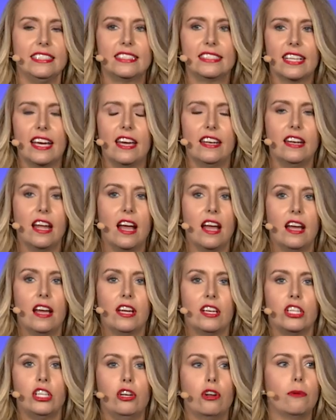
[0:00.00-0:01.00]
said,
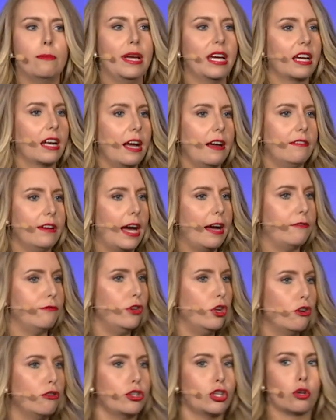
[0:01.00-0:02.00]
you know, Megan, I've
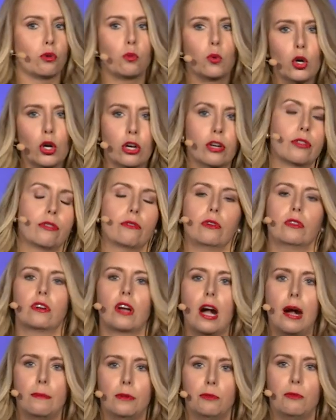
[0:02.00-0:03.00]
known your work through the
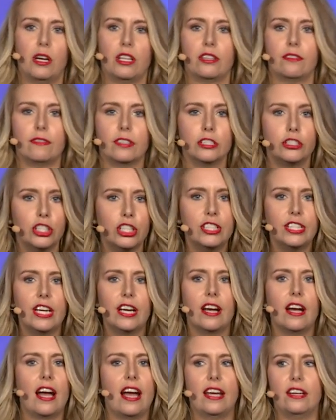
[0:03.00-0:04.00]
Commonwealth of
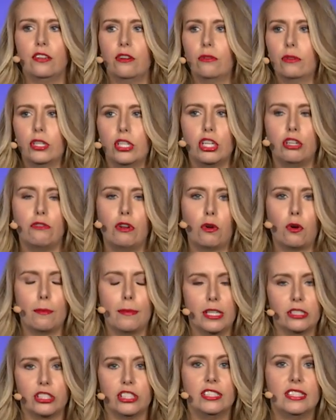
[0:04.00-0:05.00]
Virginia. I know that you know
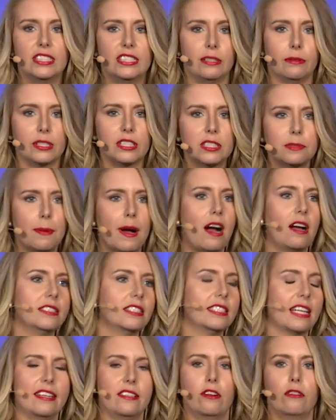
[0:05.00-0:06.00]
emergency
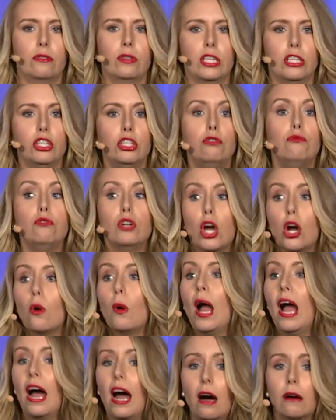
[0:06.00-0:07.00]
response. I know that you know
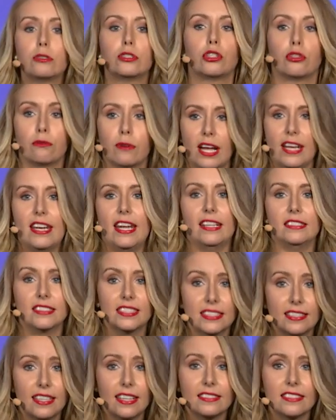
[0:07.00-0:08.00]
how to run
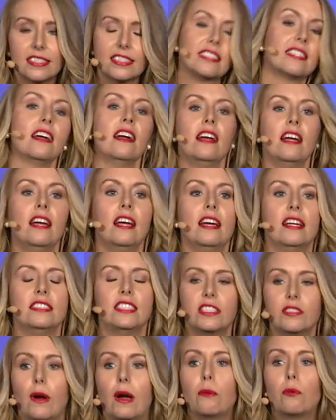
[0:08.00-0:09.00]
incidents. And
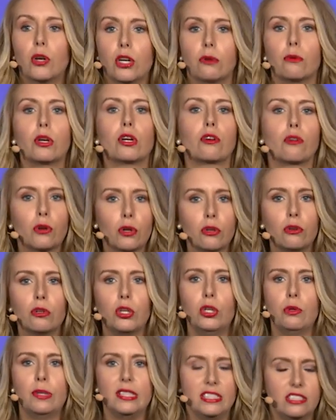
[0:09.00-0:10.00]
so I want to recruit
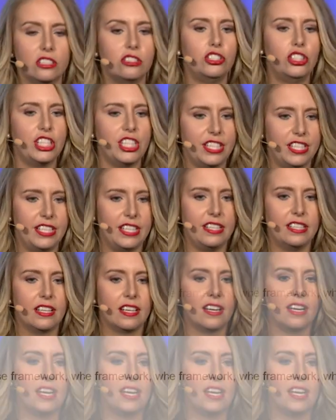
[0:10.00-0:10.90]
you into GE.